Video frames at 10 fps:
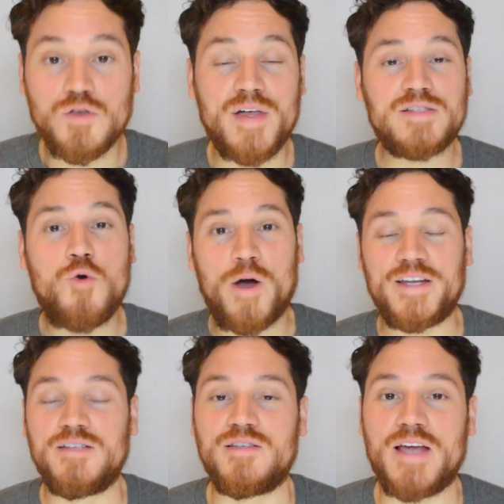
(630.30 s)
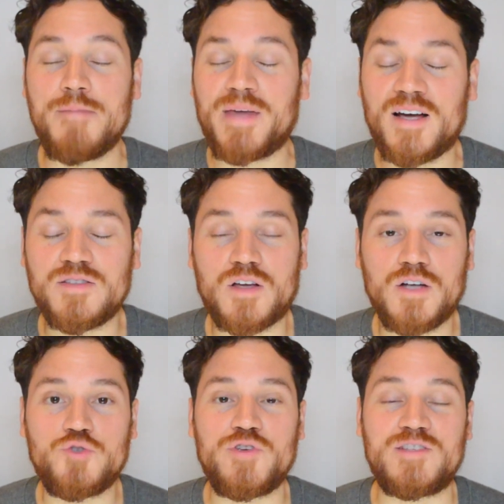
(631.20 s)
that's quite easy, and because the
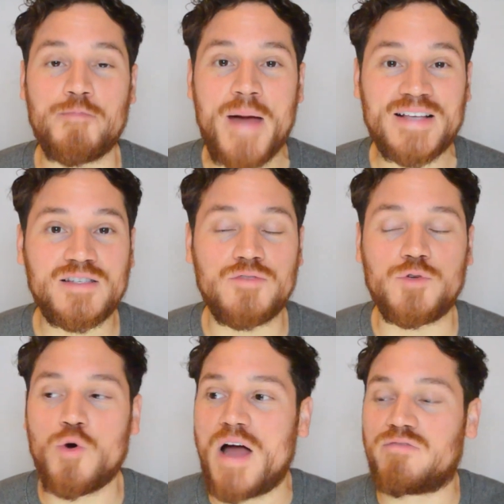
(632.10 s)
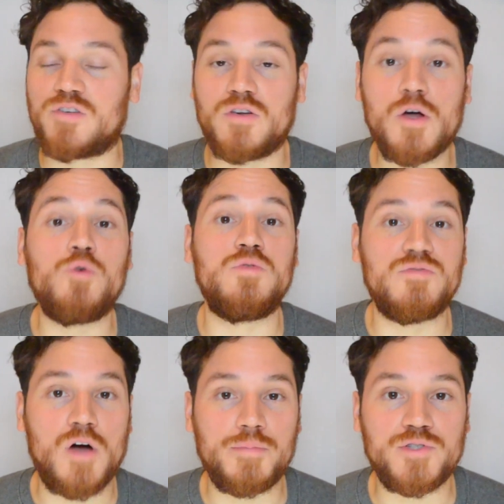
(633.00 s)
country is massive, you'll have loads
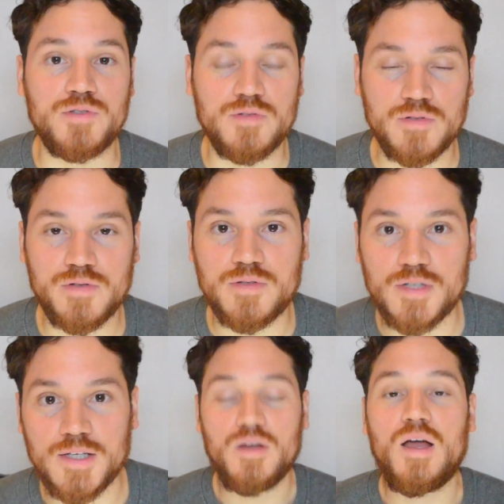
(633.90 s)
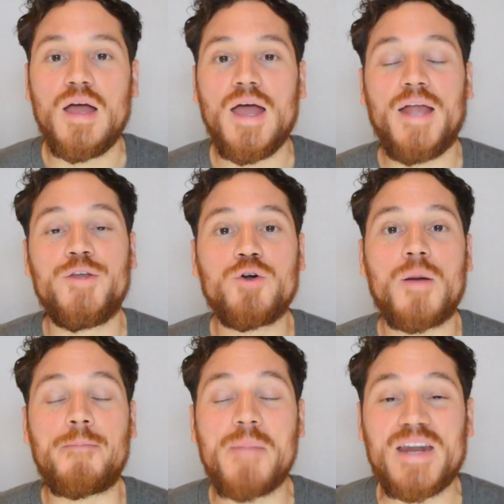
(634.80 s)
of options. In
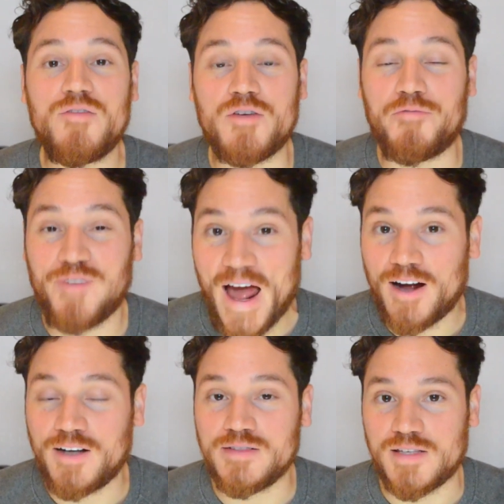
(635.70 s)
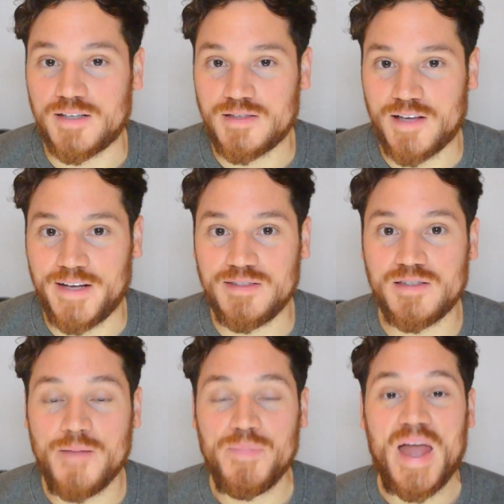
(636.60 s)
Europe, many of the flat hunting
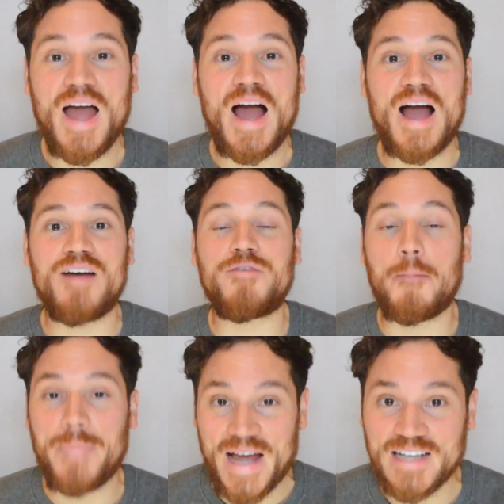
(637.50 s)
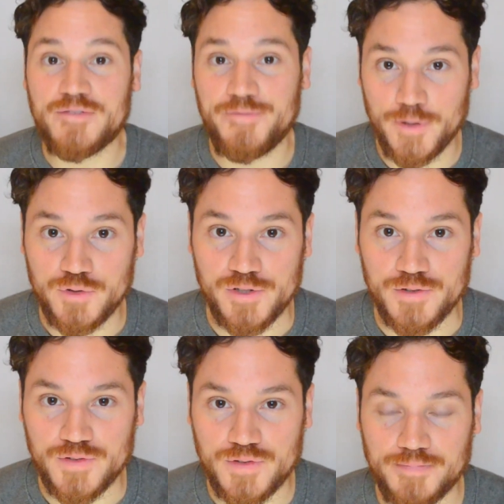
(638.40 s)
sites have pet
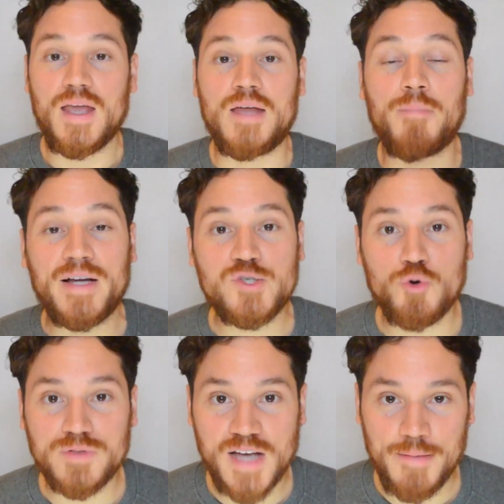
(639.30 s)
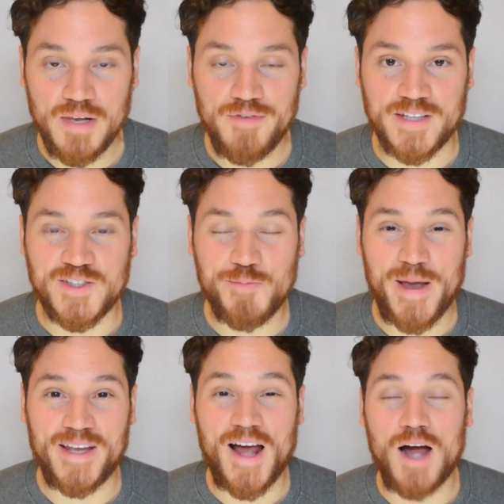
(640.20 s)
filters. In my short time living in
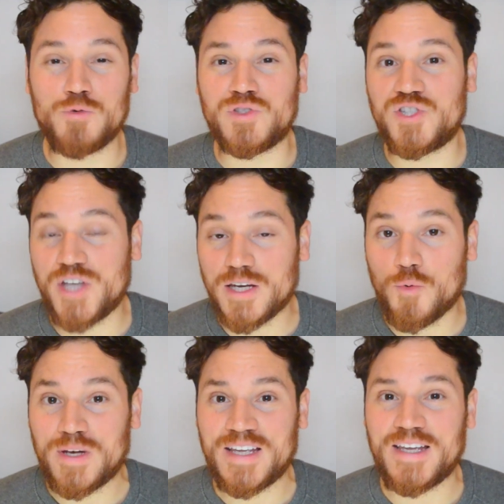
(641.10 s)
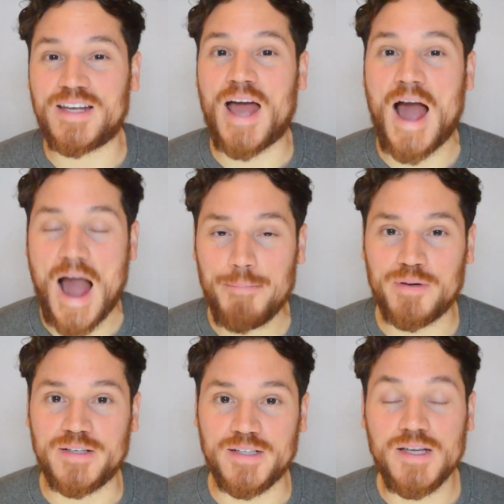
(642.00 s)
Spain, I was genuinely and
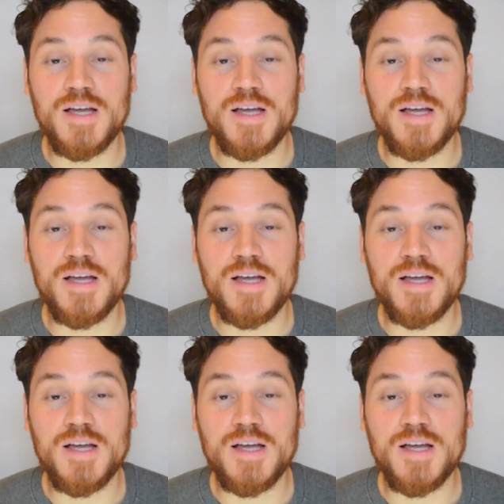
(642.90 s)
happily